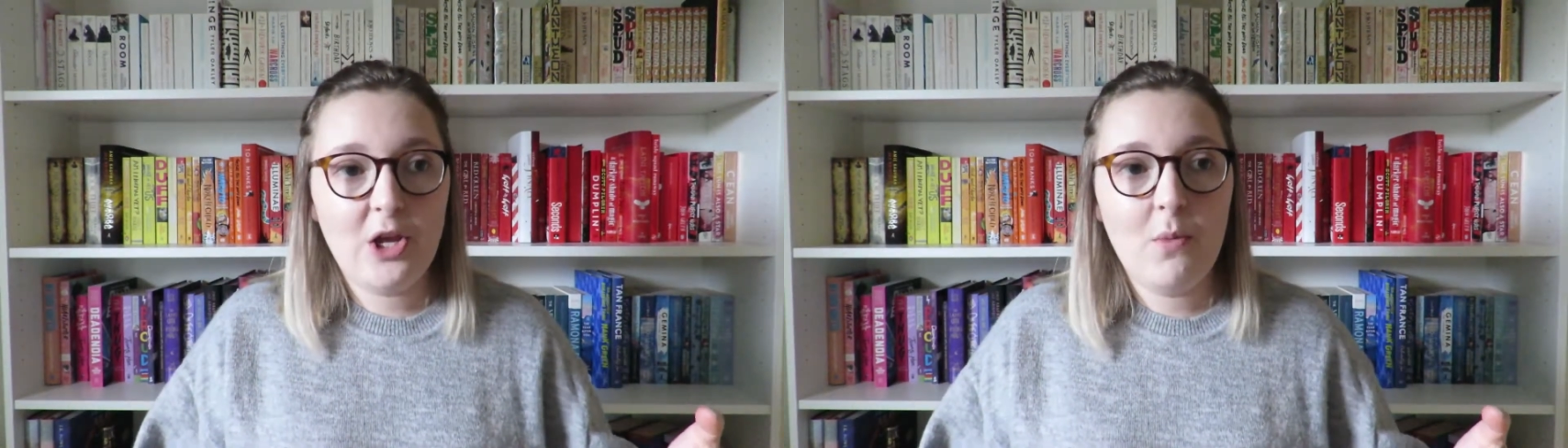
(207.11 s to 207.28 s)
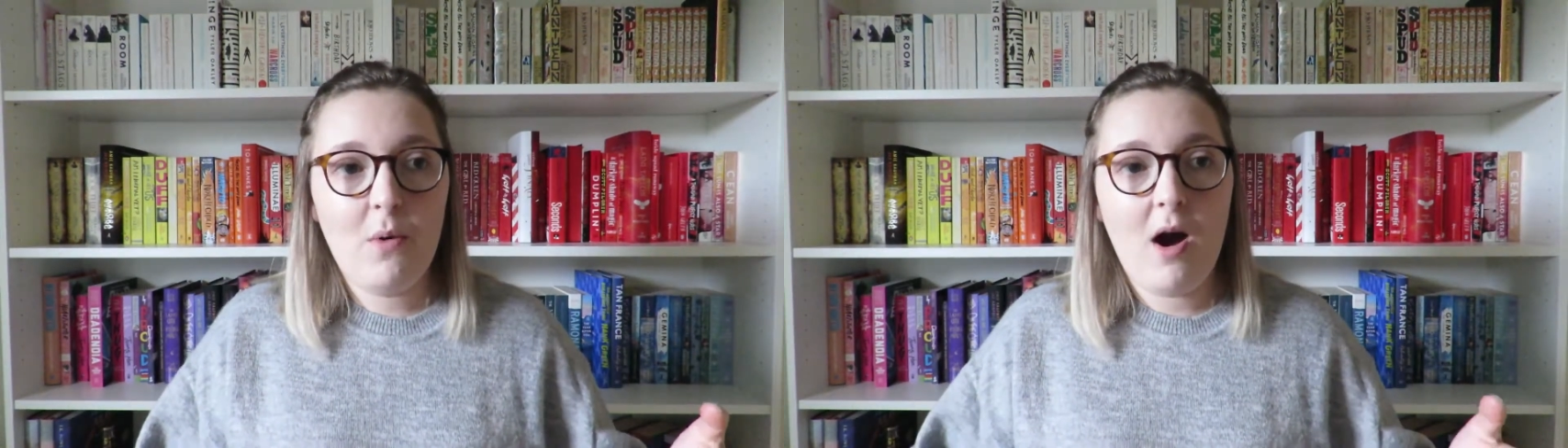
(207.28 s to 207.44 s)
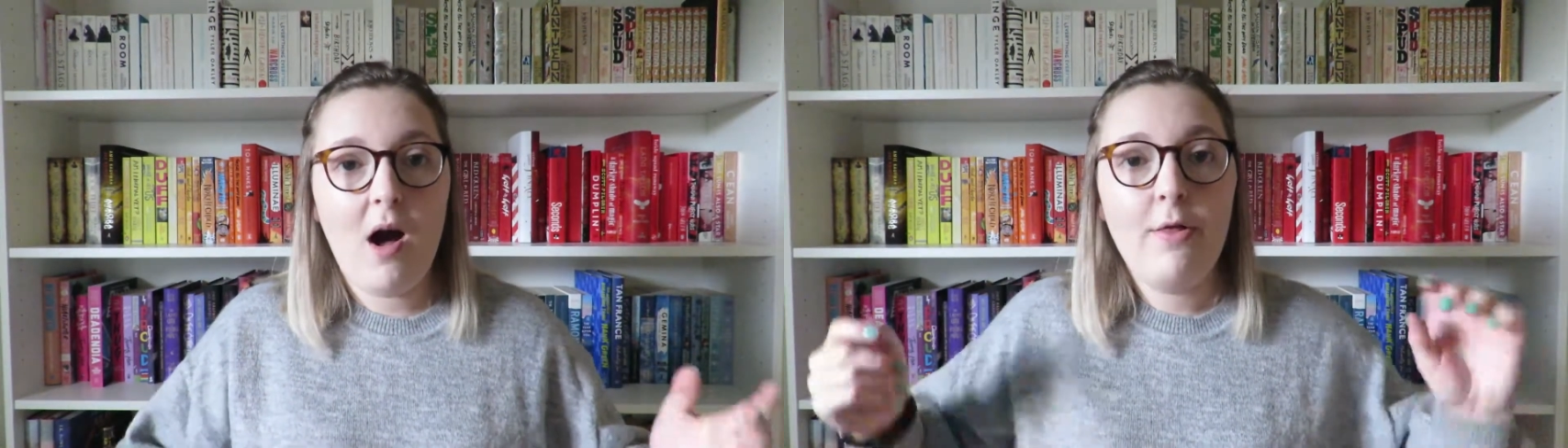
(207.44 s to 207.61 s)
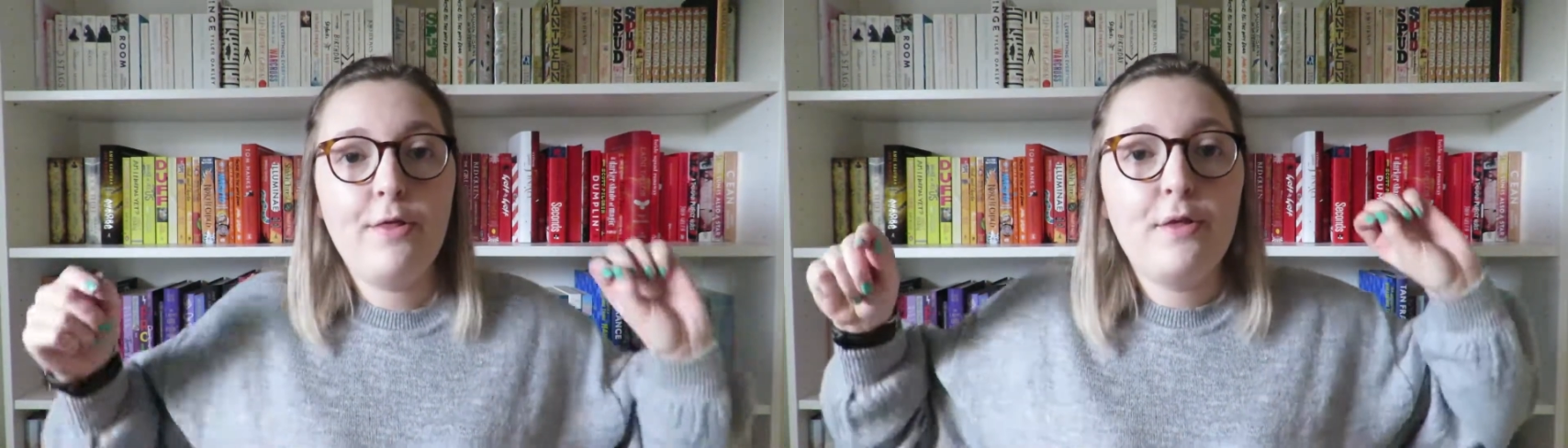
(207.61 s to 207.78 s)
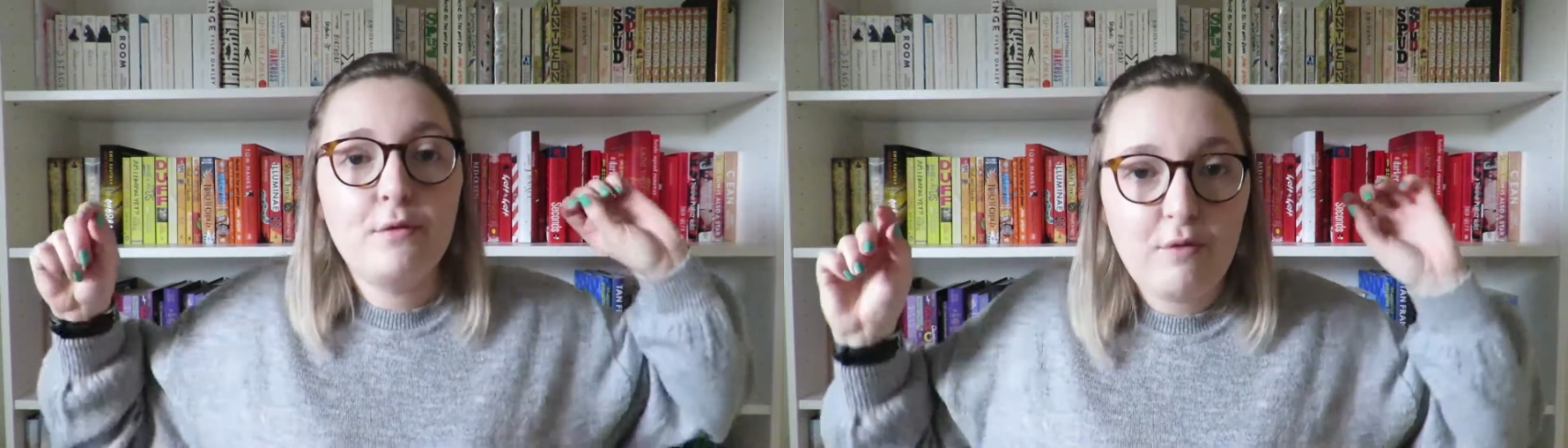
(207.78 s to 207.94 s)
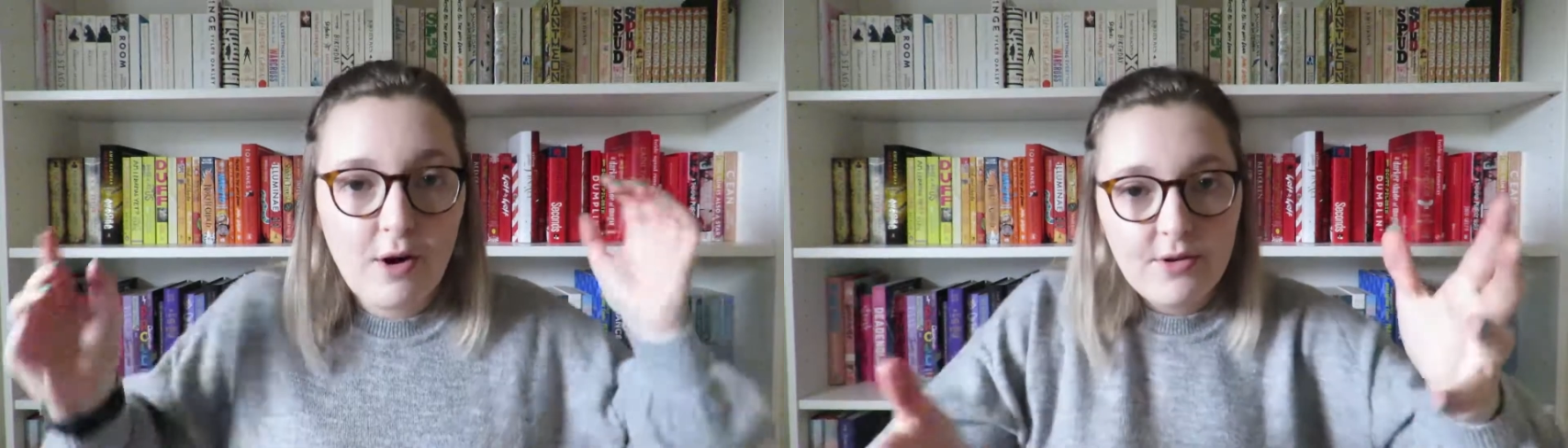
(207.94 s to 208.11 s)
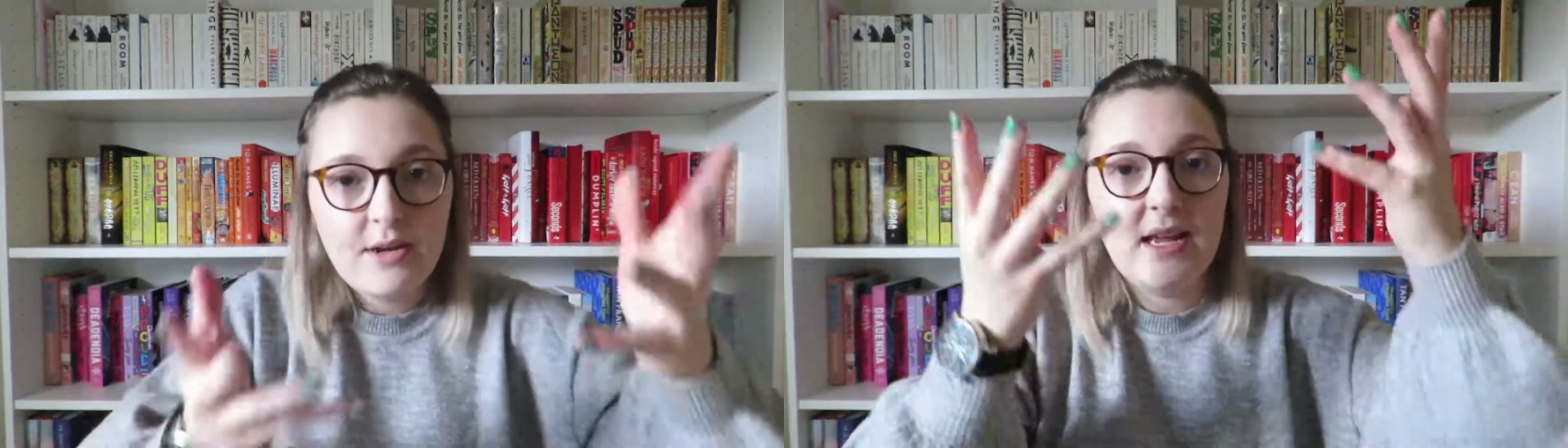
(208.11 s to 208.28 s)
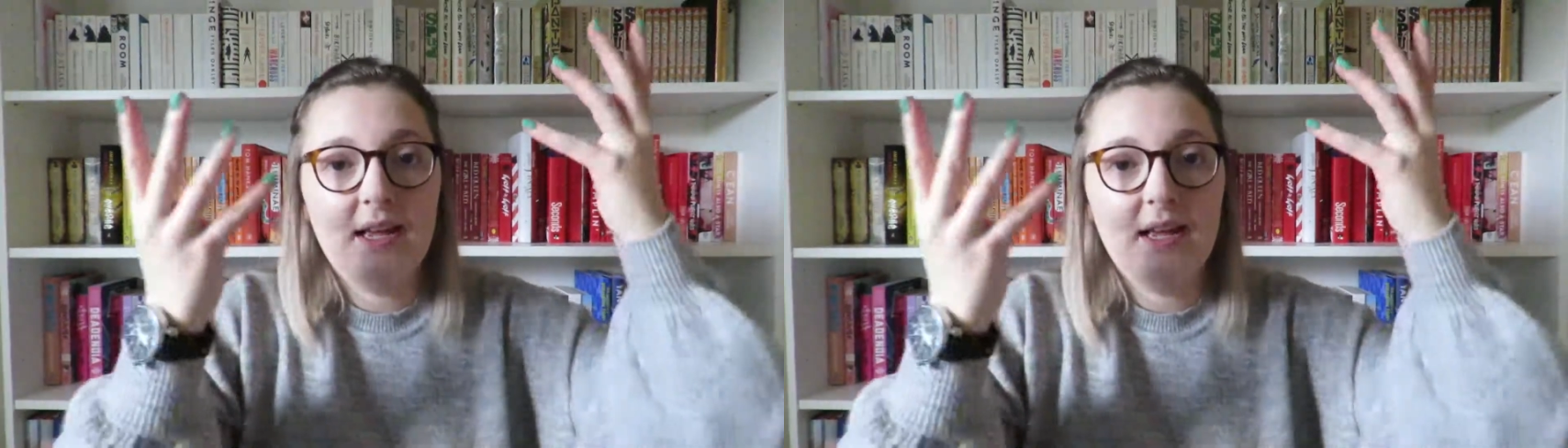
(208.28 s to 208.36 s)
you are thrown